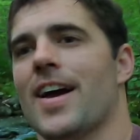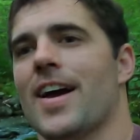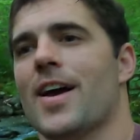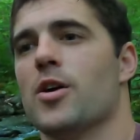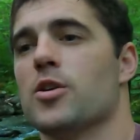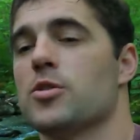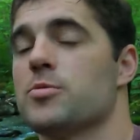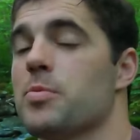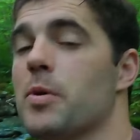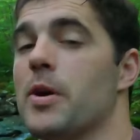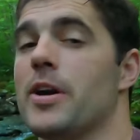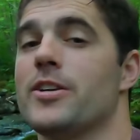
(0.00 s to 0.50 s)
It
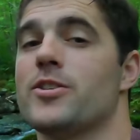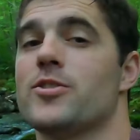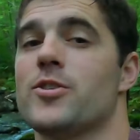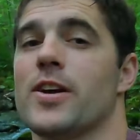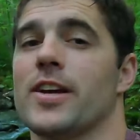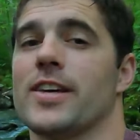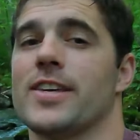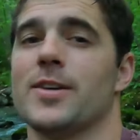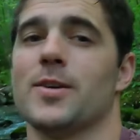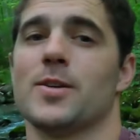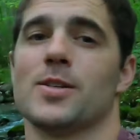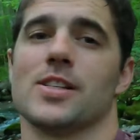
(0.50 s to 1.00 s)
was pretty
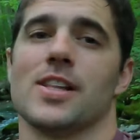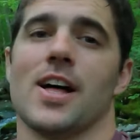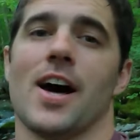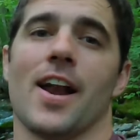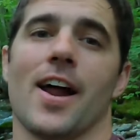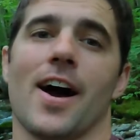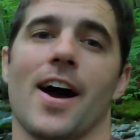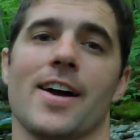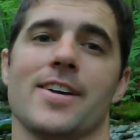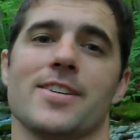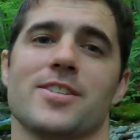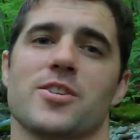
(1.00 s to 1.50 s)
tricky, it was a lot
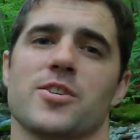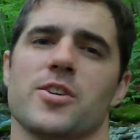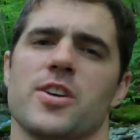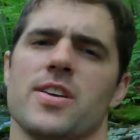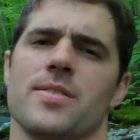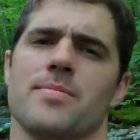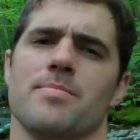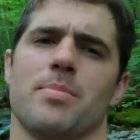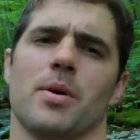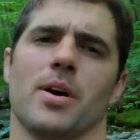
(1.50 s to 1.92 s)
of ice cream,